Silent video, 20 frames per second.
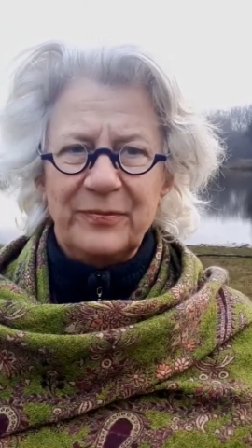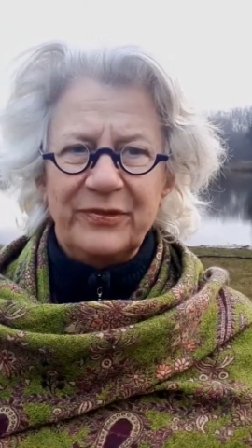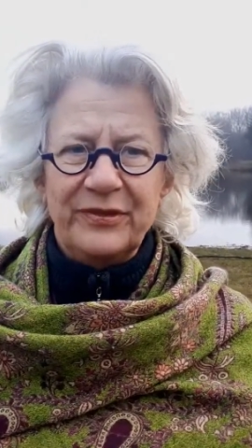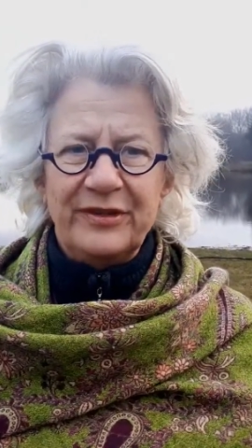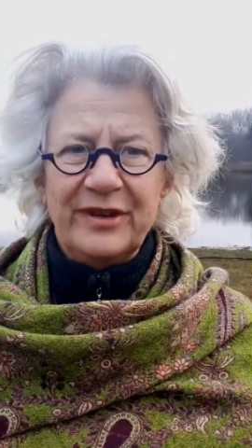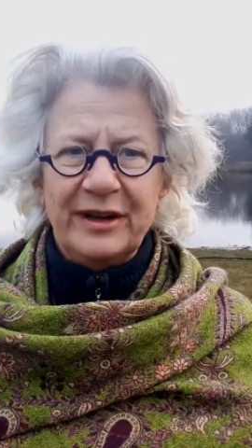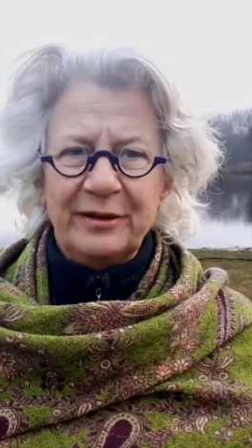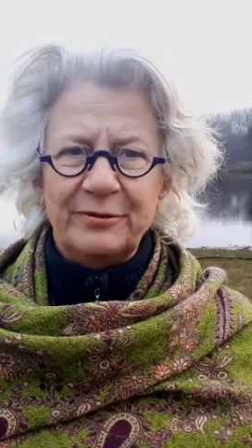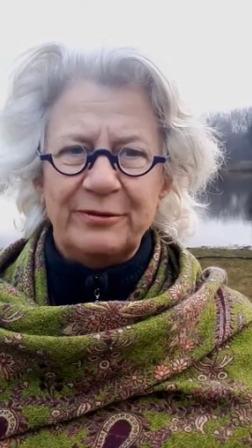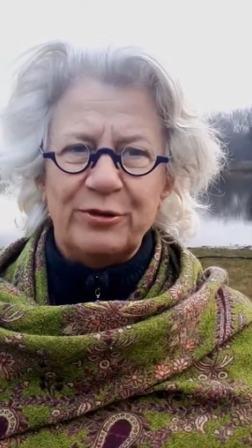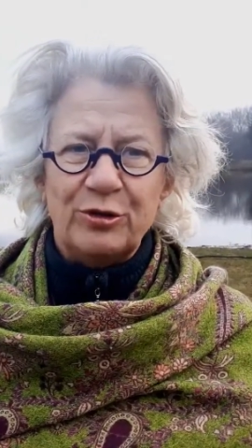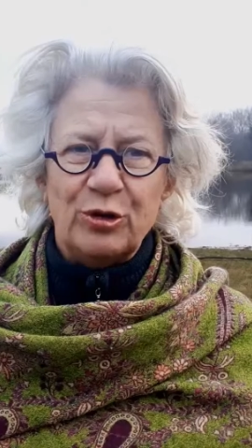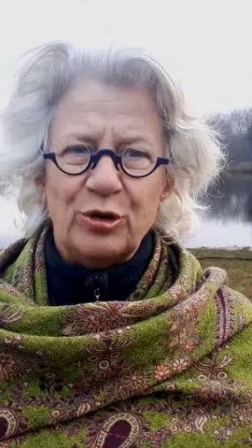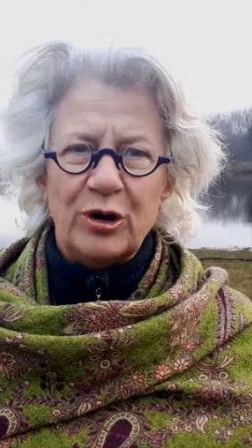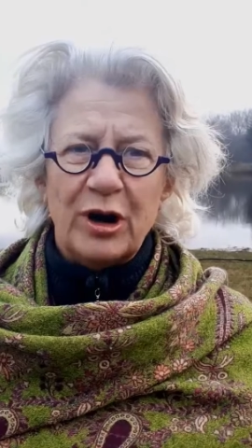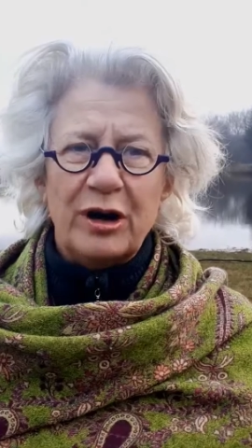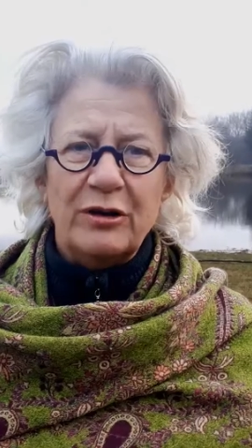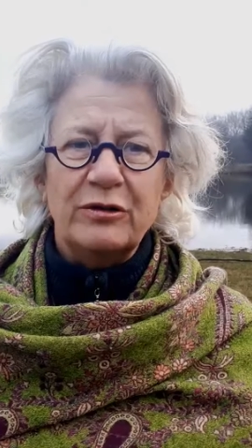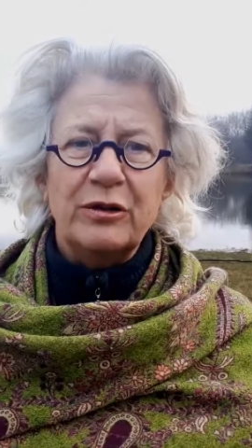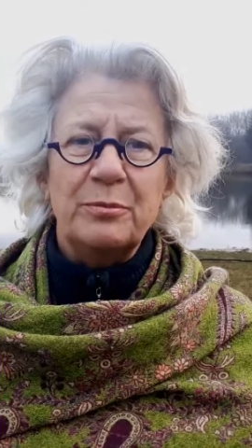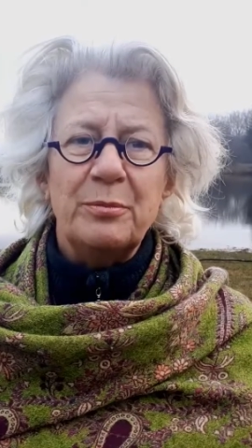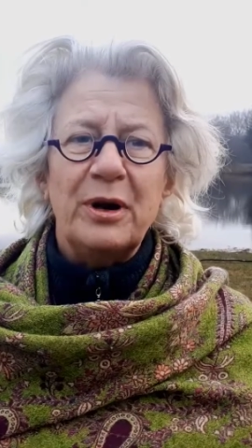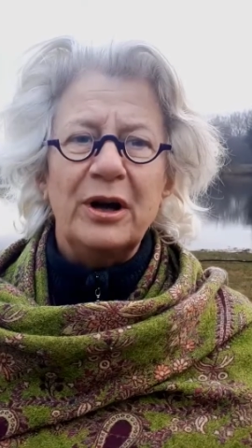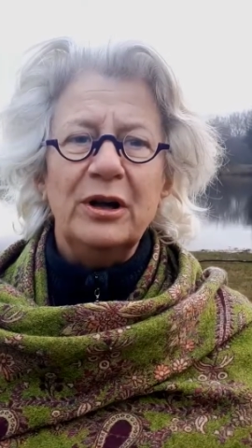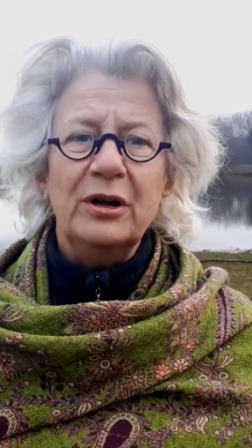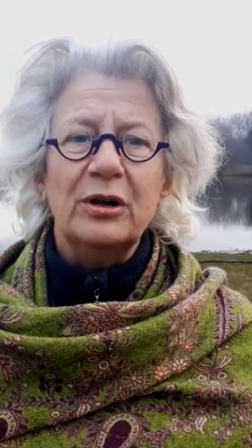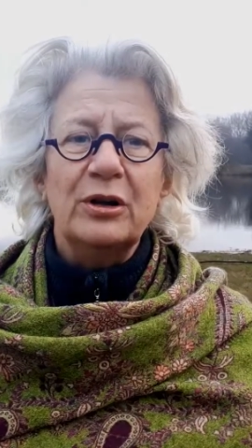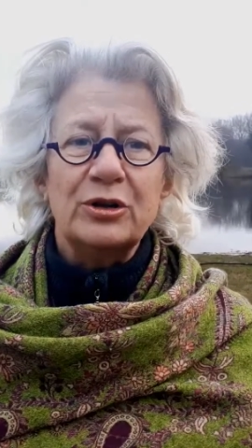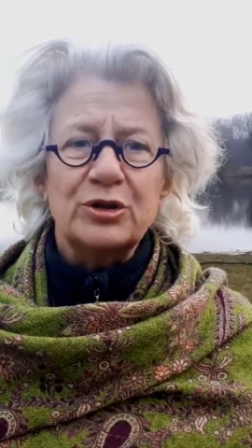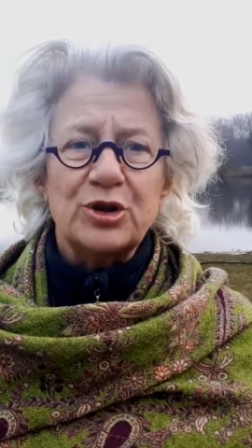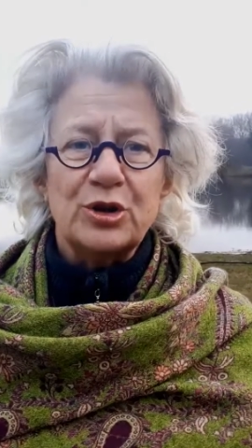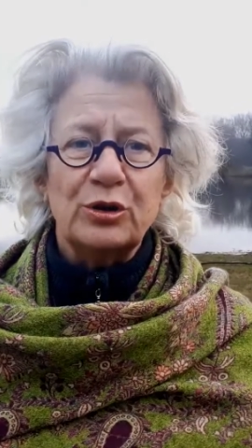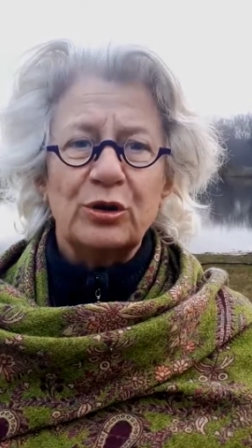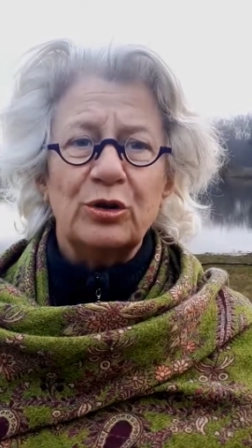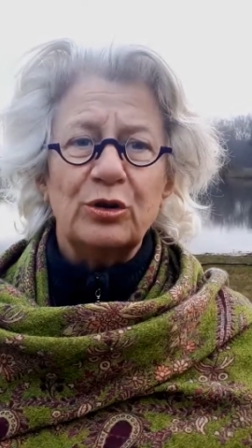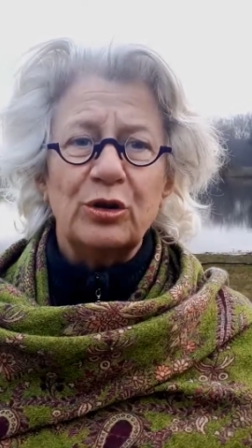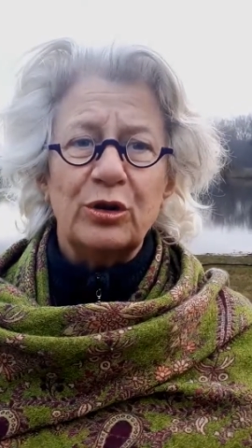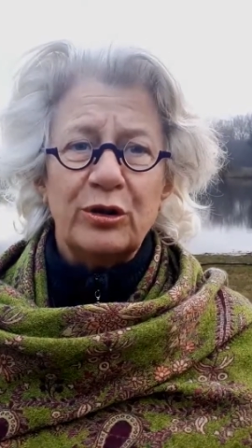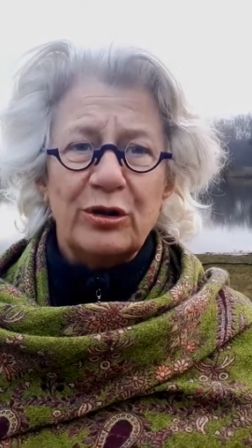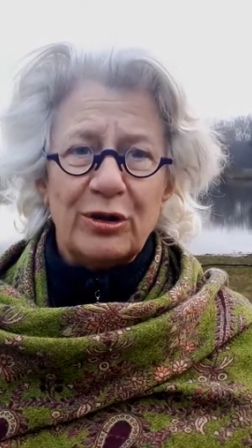Therefore, our biological
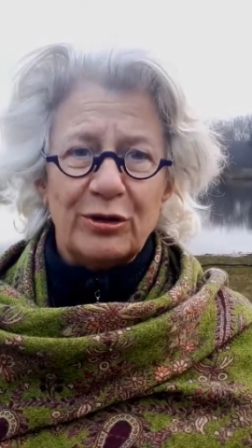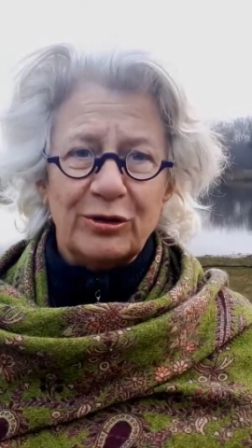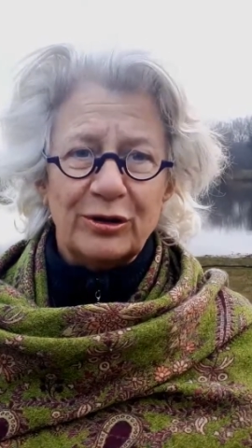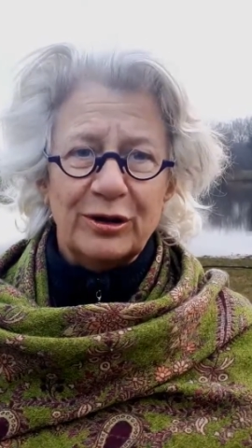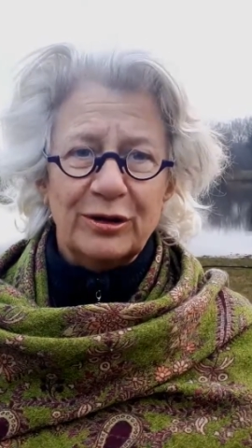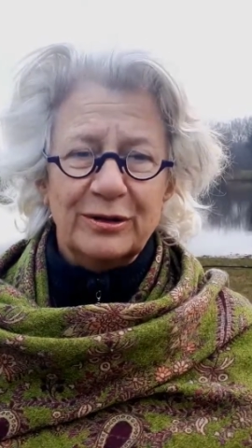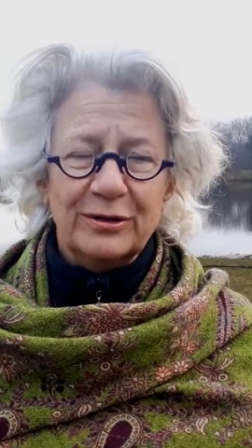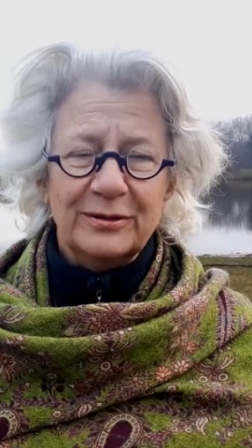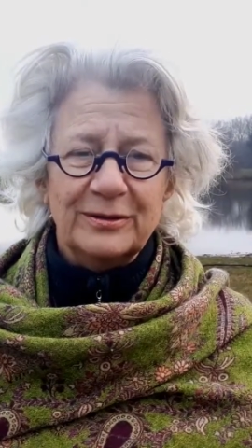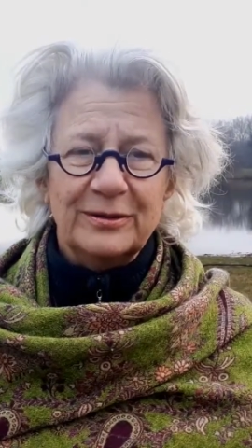clock